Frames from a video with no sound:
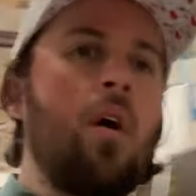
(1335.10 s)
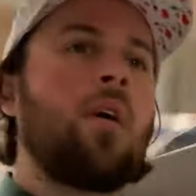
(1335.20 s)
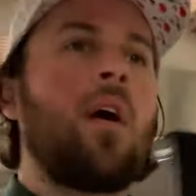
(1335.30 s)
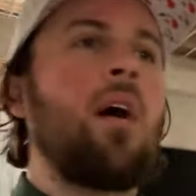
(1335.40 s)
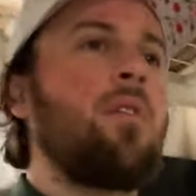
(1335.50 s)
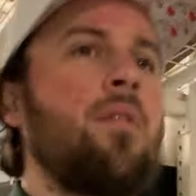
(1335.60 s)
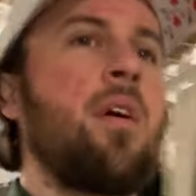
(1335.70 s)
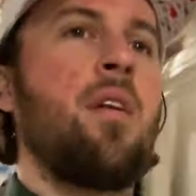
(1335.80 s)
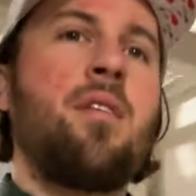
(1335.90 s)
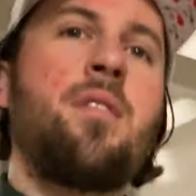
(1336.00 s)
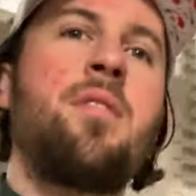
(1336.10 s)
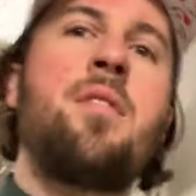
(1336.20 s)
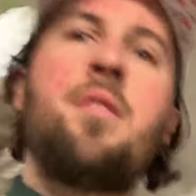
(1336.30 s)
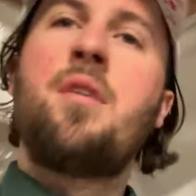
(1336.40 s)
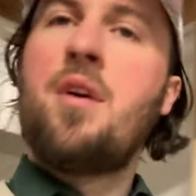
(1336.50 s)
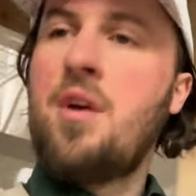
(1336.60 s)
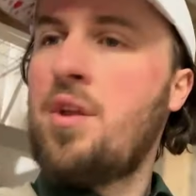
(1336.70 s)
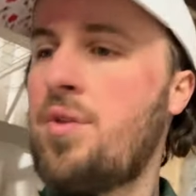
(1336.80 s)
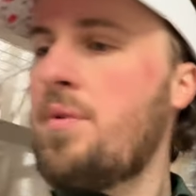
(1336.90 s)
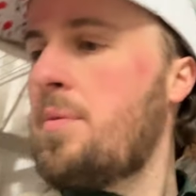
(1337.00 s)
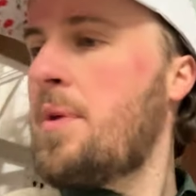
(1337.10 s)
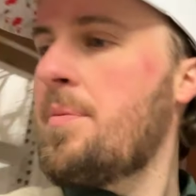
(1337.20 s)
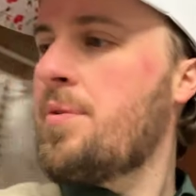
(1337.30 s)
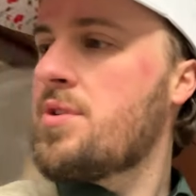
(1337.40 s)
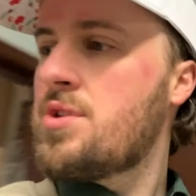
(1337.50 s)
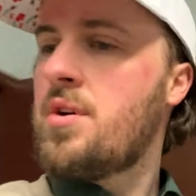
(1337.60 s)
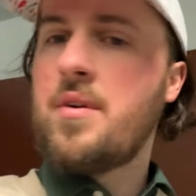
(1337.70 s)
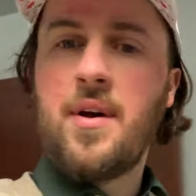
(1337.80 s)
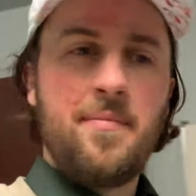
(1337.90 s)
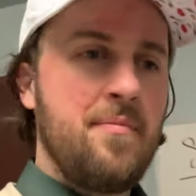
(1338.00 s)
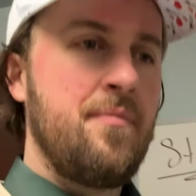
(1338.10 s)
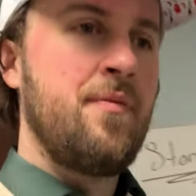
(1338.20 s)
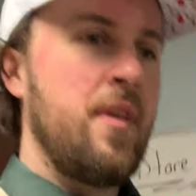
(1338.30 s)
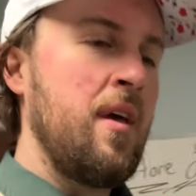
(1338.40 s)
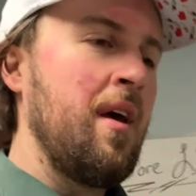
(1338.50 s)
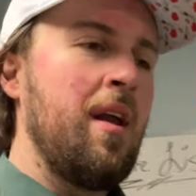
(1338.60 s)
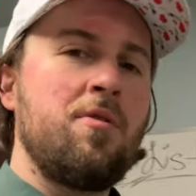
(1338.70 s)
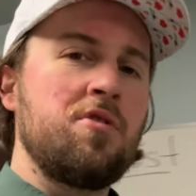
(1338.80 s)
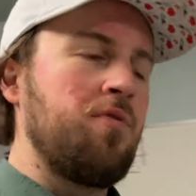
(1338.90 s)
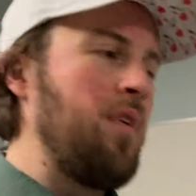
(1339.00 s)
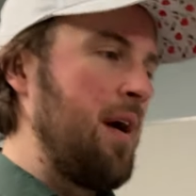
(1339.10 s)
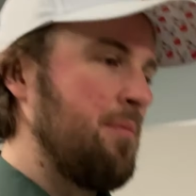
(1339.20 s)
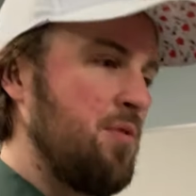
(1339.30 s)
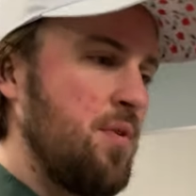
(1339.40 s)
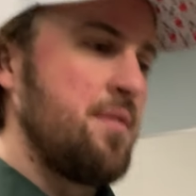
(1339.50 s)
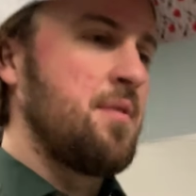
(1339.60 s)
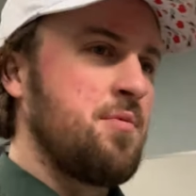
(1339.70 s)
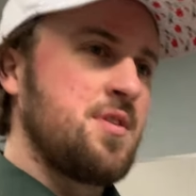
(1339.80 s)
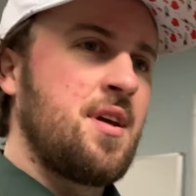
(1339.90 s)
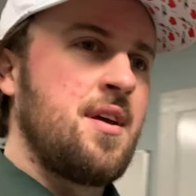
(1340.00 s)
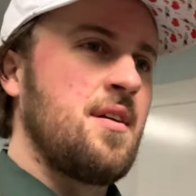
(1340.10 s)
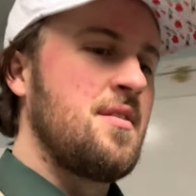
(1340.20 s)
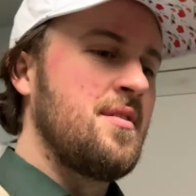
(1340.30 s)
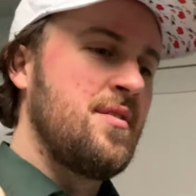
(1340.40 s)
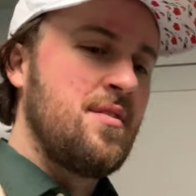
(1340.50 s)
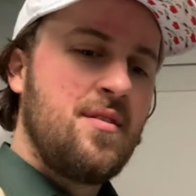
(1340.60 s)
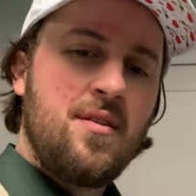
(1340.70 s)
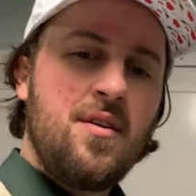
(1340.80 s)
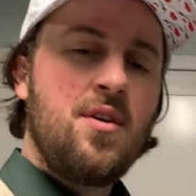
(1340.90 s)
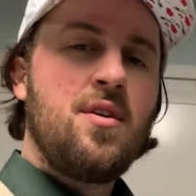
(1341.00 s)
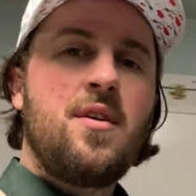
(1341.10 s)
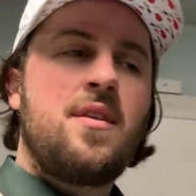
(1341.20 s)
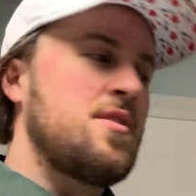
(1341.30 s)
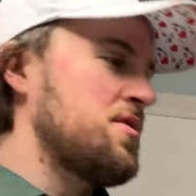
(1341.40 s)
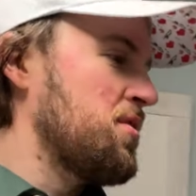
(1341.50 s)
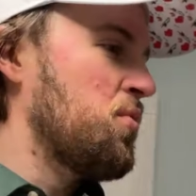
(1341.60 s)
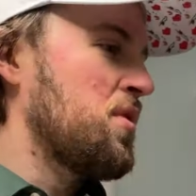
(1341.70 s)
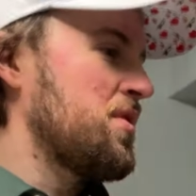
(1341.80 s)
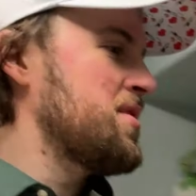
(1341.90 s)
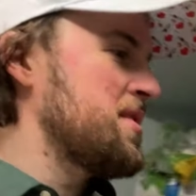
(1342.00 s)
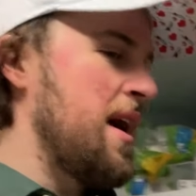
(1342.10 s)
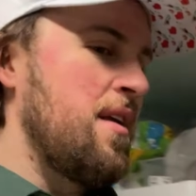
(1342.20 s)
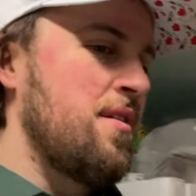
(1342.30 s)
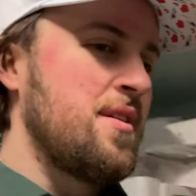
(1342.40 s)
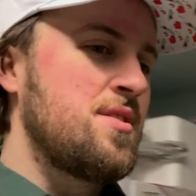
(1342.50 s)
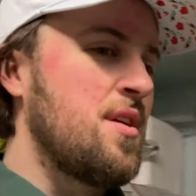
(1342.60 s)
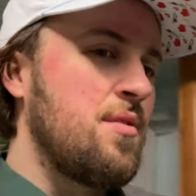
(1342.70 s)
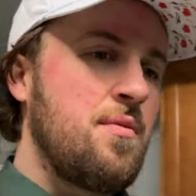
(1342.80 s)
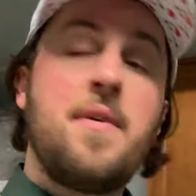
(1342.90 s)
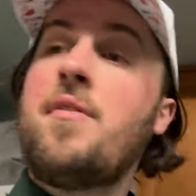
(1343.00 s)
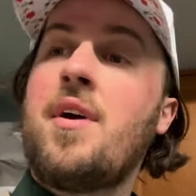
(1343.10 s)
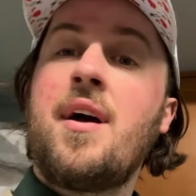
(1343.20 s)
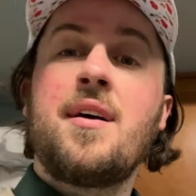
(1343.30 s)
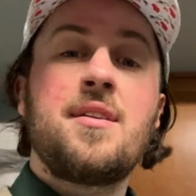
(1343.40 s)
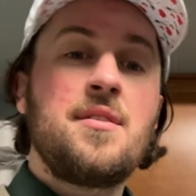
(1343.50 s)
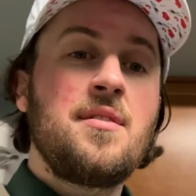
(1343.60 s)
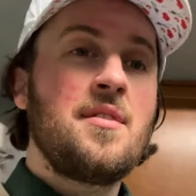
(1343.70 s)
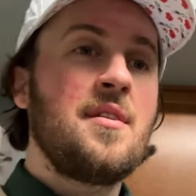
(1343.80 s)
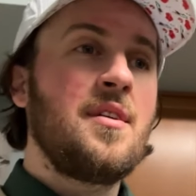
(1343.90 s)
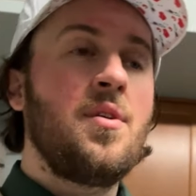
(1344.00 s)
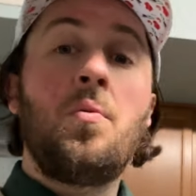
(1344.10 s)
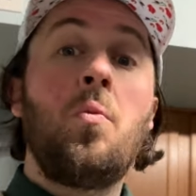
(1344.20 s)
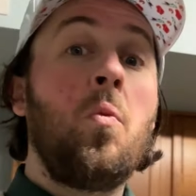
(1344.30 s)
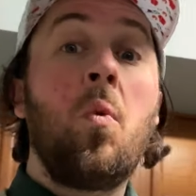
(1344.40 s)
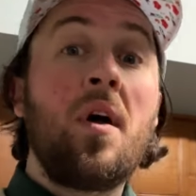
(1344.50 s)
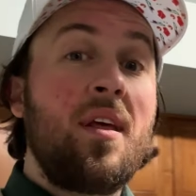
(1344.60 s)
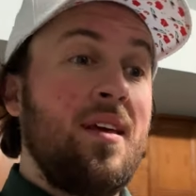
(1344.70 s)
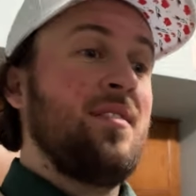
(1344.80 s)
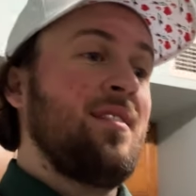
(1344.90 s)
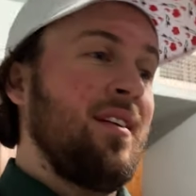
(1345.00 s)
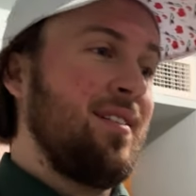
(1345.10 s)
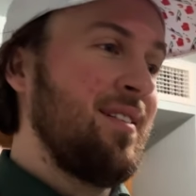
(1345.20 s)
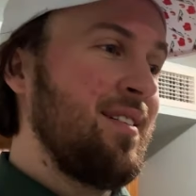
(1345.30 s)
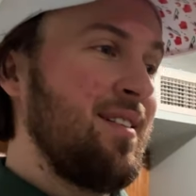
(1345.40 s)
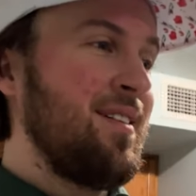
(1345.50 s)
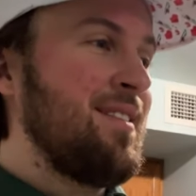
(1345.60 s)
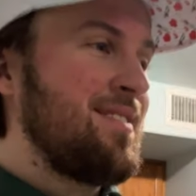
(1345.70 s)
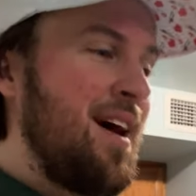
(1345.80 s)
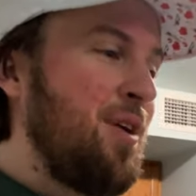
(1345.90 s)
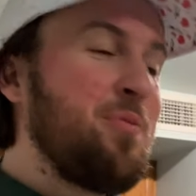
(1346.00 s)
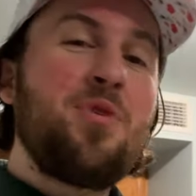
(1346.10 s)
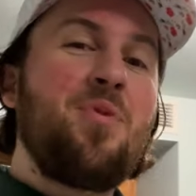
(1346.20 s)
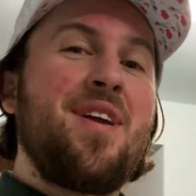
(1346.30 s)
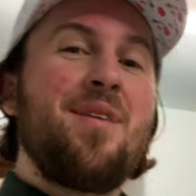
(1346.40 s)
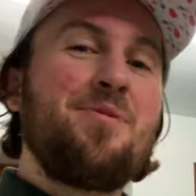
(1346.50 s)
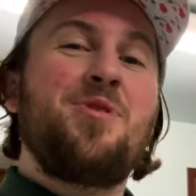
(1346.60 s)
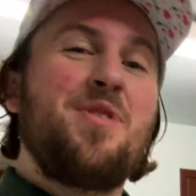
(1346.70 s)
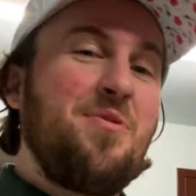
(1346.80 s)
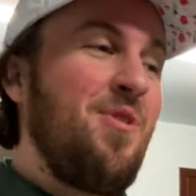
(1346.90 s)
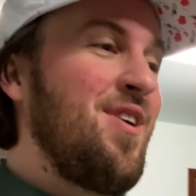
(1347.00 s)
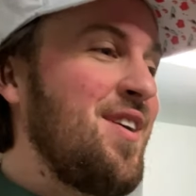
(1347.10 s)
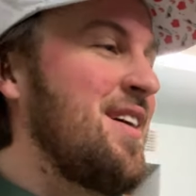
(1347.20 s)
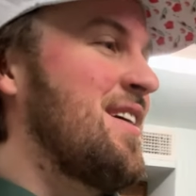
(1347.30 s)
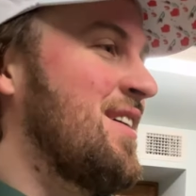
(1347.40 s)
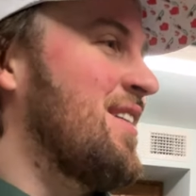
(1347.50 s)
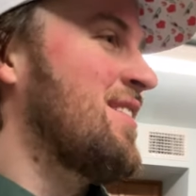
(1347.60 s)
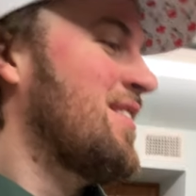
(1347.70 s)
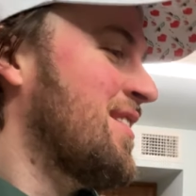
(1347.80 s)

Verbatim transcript: Okay, I don't get it. Three people showed up, and it was a family. One of them was a kid. This is the worst Saturday start we've ever had. What is it? Tell me what I'm doing wrong here.